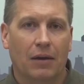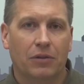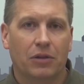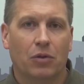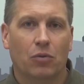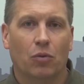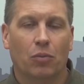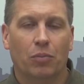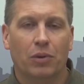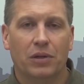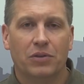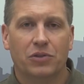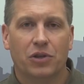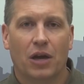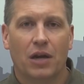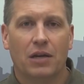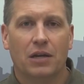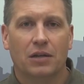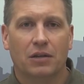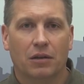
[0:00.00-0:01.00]
there will be
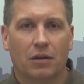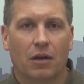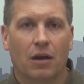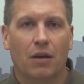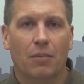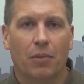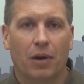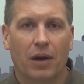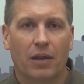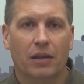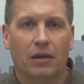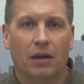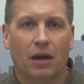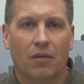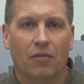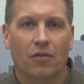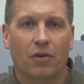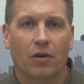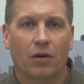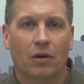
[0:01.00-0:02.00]
signed into law by the
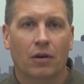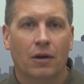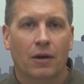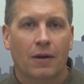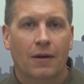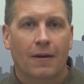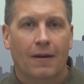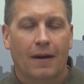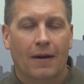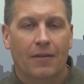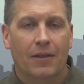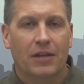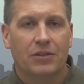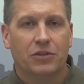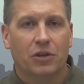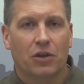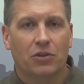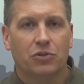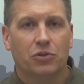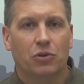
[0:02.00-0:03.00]
governor.
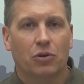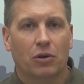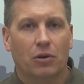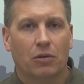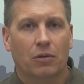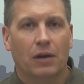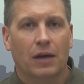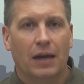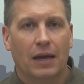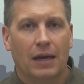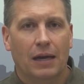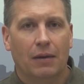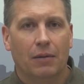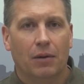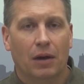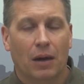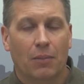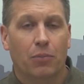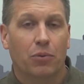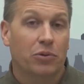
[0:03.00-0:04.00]
That's also a
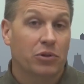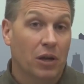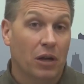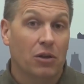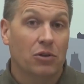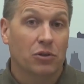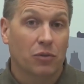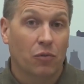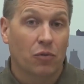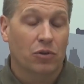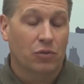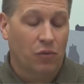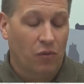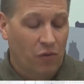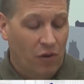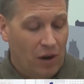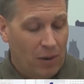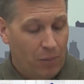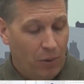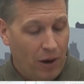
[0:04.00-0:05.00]
percentage of which we're
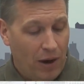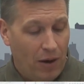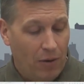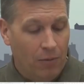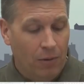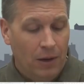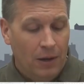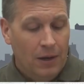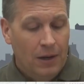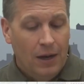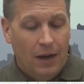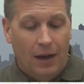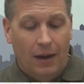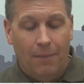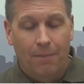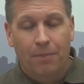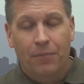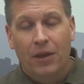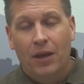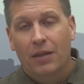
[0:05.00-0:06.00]
very proud.
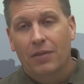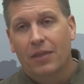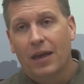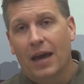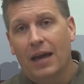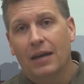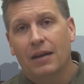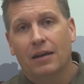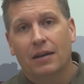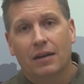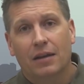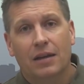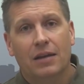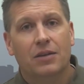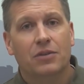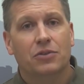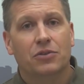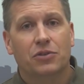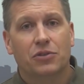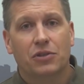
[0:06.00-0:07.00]
That
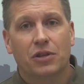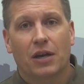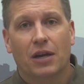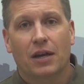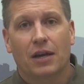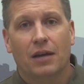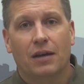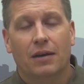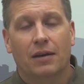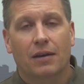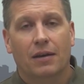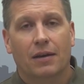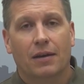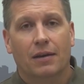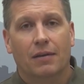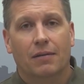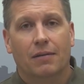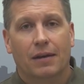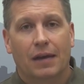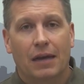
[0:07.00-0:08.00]
is
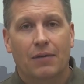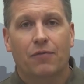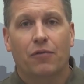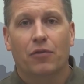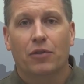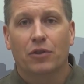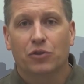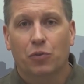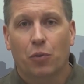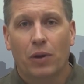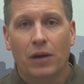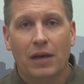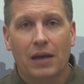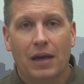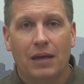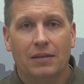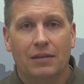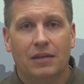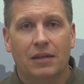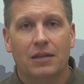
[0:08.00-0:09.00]
it for the
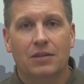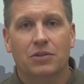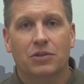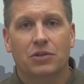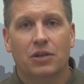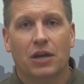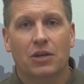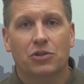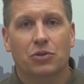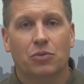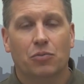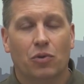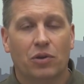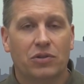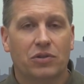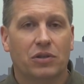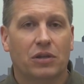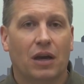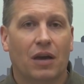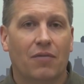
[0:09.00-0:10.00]
2018 session.
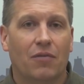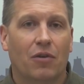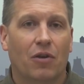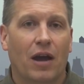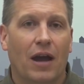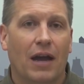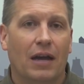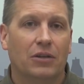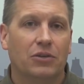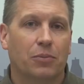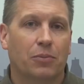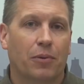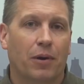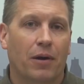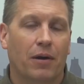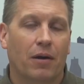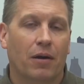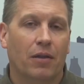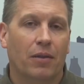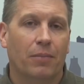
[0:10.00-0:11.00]
Once the governor acts
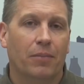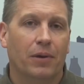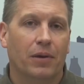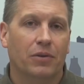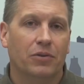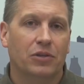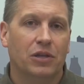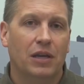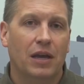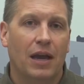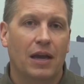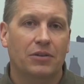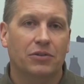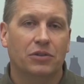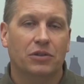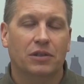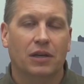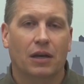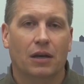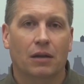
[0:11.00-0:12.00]
upon all the bills, he has
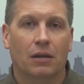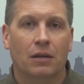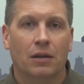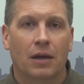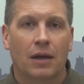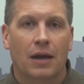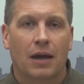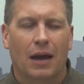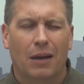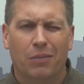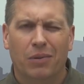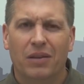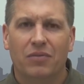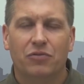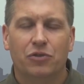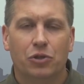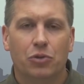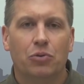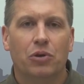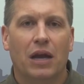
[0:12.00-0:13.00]
until, I
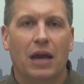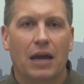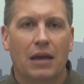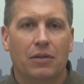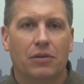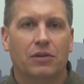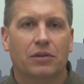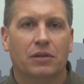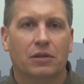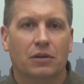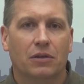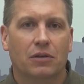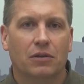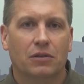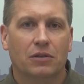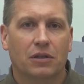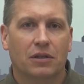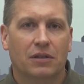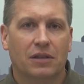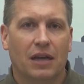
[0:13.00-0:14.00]
believe, June
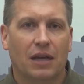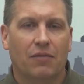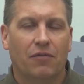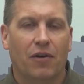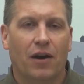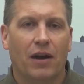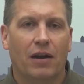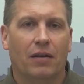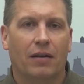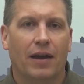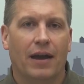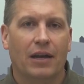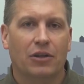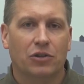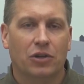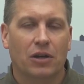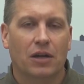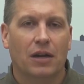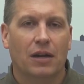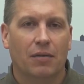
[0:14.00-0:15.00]
8th to take final
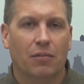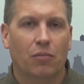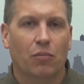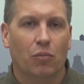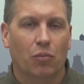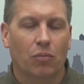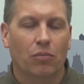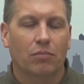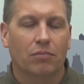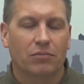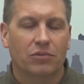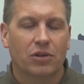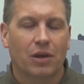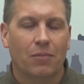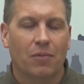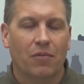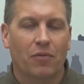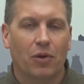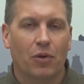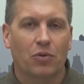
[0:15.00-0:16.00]
action, and
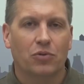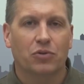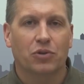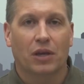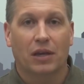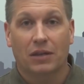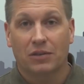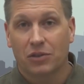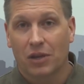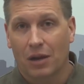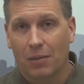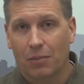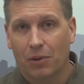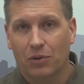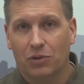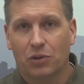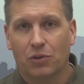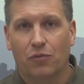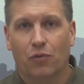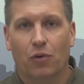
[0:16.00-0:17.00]
some of those, like Senate
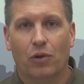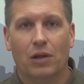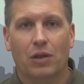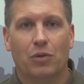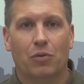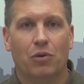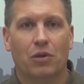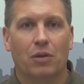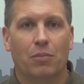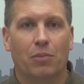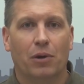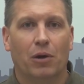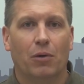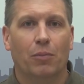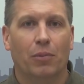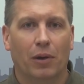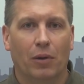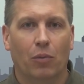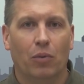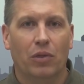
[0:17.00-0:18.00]
Bill 243, the beer
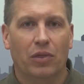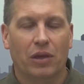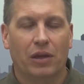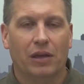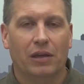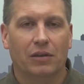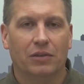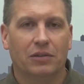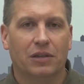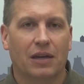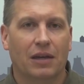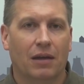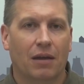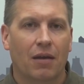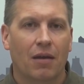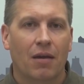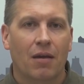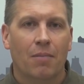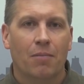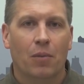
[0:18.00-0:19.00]
bill, we think he'll take
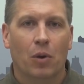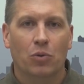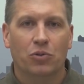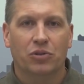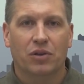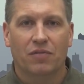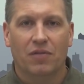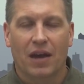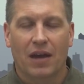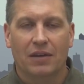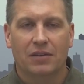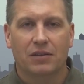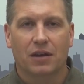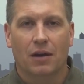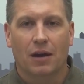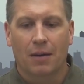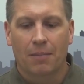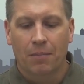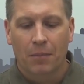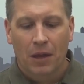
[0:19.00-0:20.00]
most of that
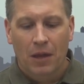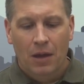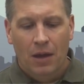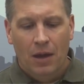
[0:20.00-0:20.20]
time.